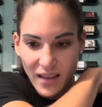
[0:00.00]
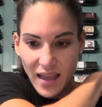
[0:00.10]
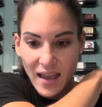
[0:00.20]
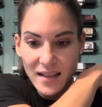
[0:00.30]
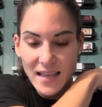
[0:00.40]

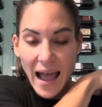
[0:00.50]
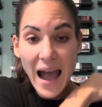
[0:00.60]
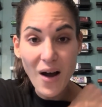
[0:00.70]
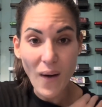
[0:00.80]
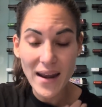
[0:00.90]
and
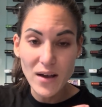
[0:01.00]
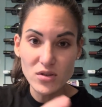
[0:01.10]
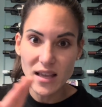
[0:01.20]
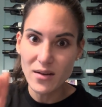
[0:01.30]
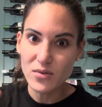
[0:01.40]
how, and
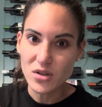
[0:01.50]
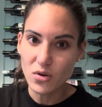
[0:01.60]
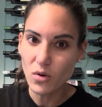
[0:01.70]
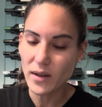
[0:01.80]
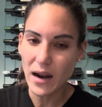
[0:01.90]
it was
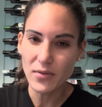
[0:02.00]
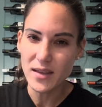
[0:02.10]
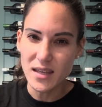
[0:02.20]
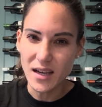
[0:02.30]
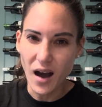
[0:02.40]
cool, and I don't
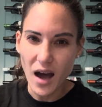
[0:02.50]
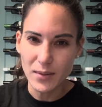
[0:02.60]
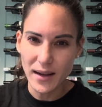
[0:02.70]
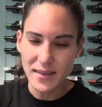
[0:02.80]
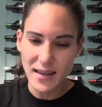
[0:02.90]
think he caught it,
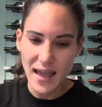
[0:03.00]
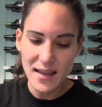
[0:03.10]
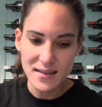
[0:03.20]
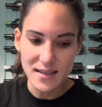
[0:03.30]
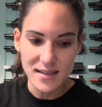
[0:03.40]
but at the
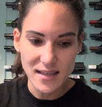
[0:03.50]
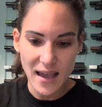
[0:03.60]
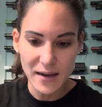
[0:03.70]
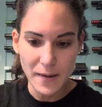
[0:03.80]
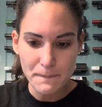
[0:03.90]
end he
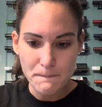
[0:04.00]
said,